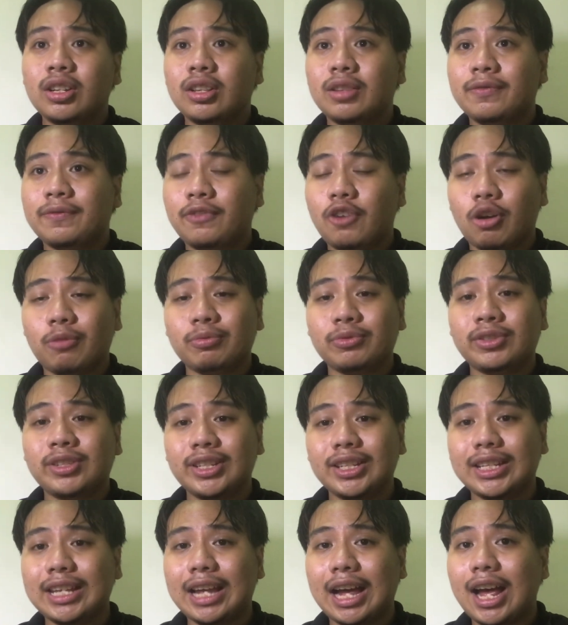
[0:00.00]
Forbes
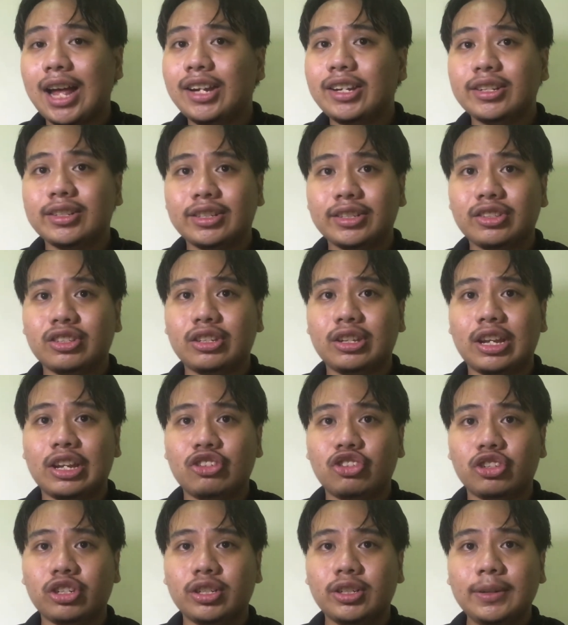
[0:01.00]
30 Under 30
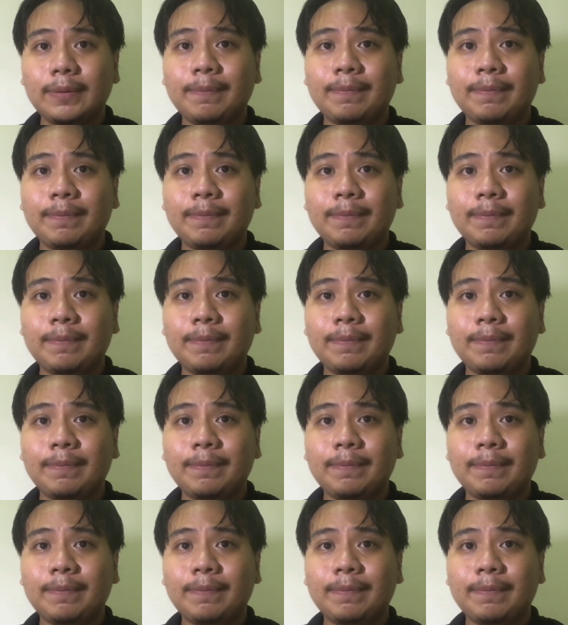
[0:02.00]
Asia.